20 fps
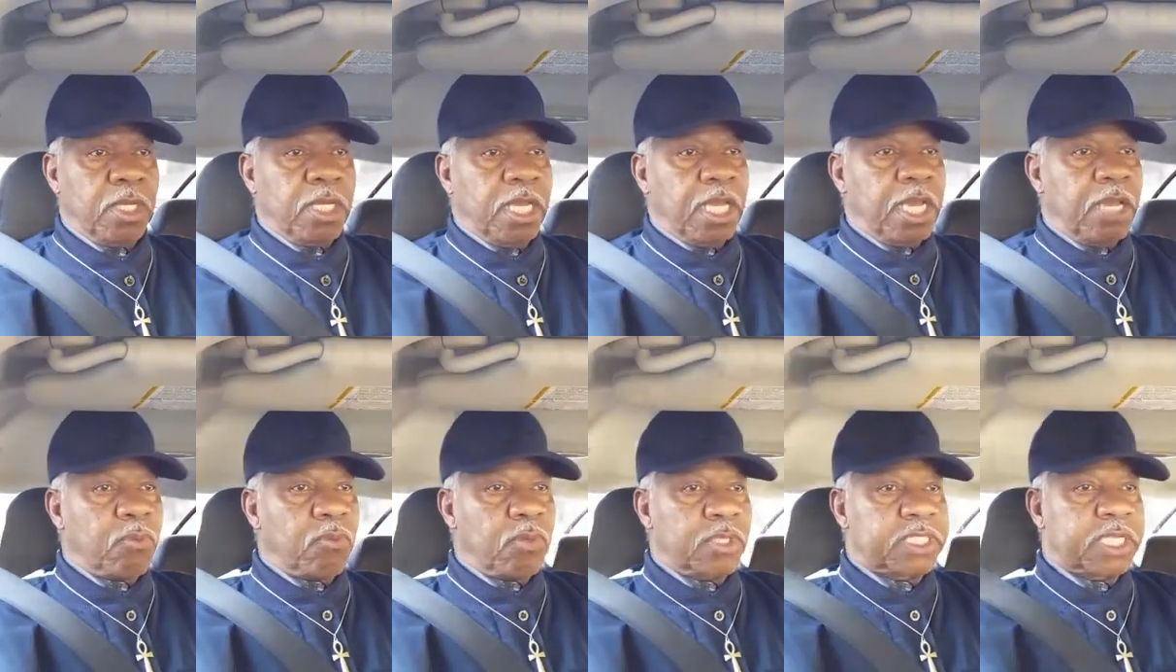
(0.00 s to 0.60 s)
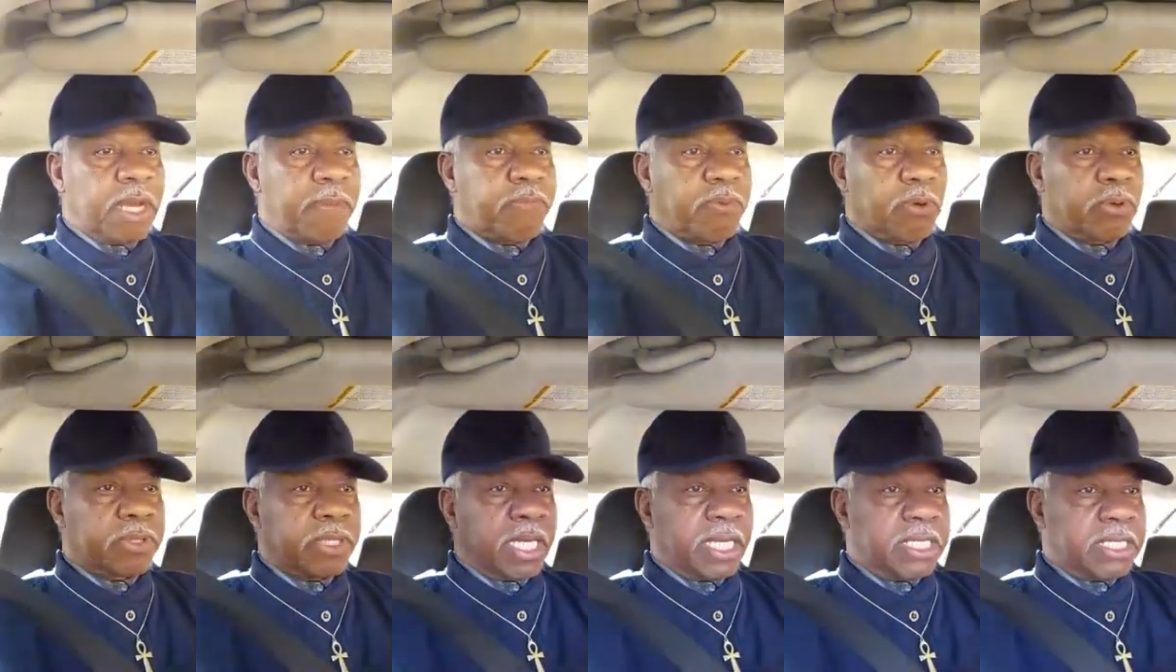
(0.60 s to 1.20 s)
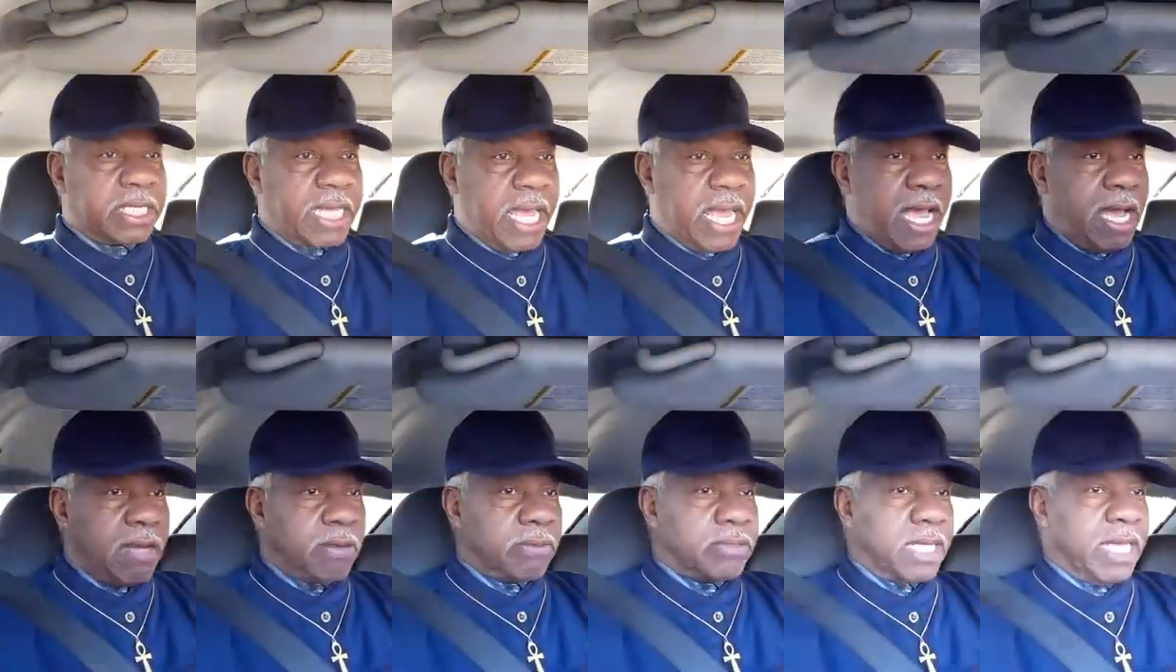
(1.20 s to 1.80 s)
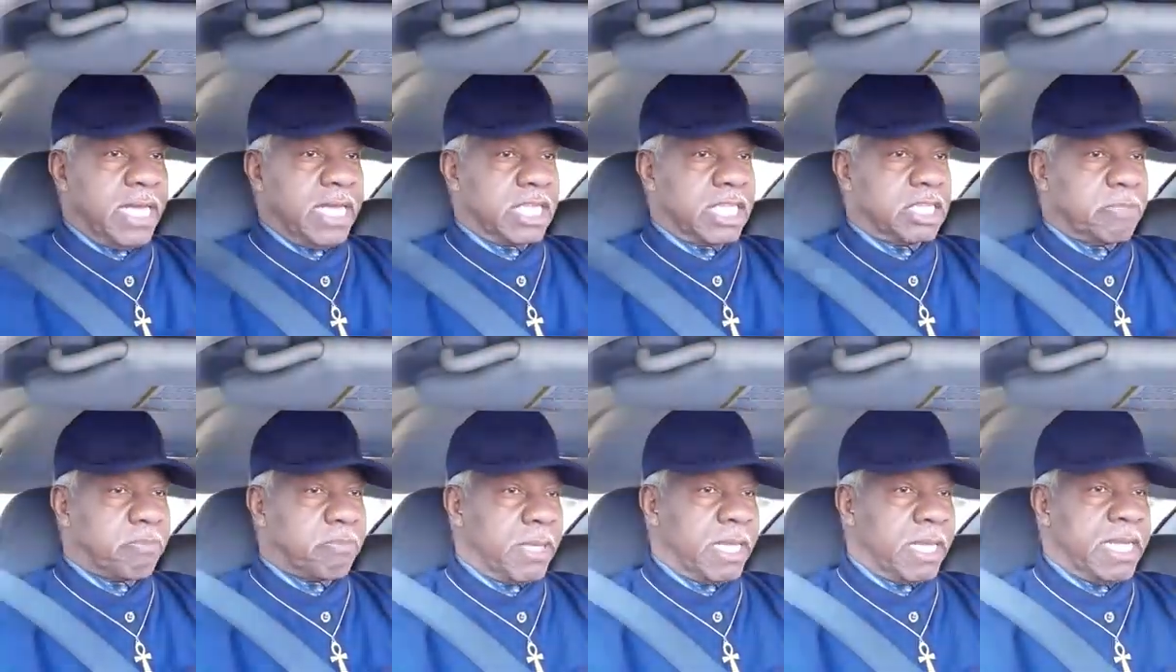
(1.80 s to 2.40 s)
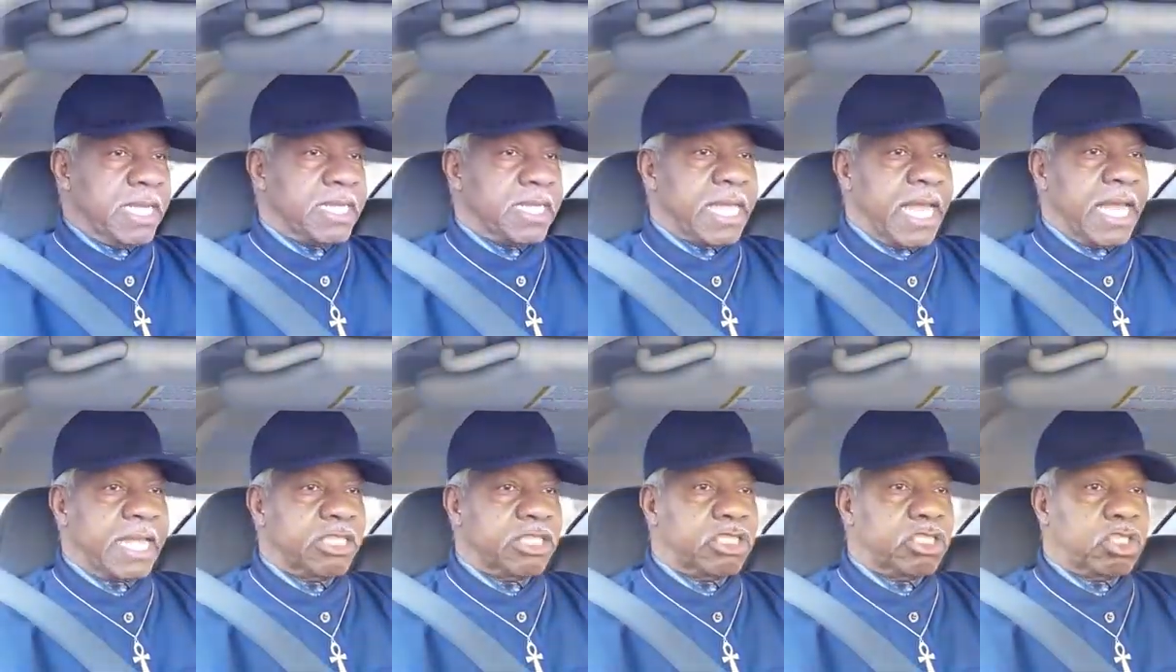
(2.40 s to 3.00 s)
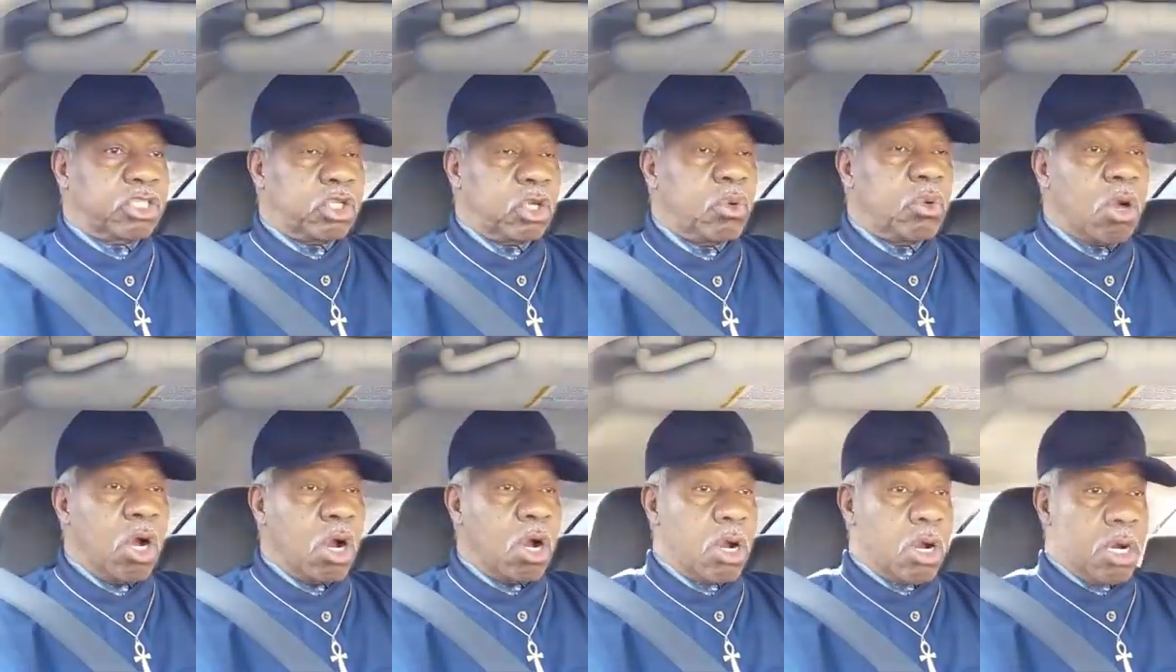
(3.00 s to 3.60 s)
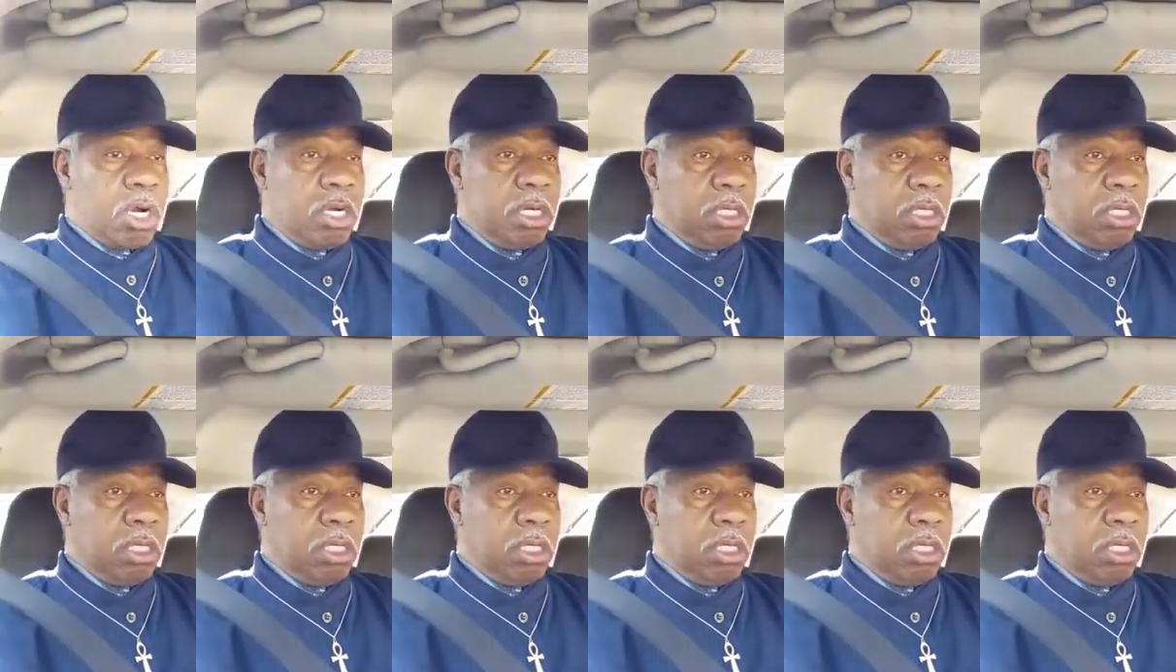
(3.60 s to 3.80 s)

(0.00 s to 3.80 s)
And once I broke that down and explained that to her,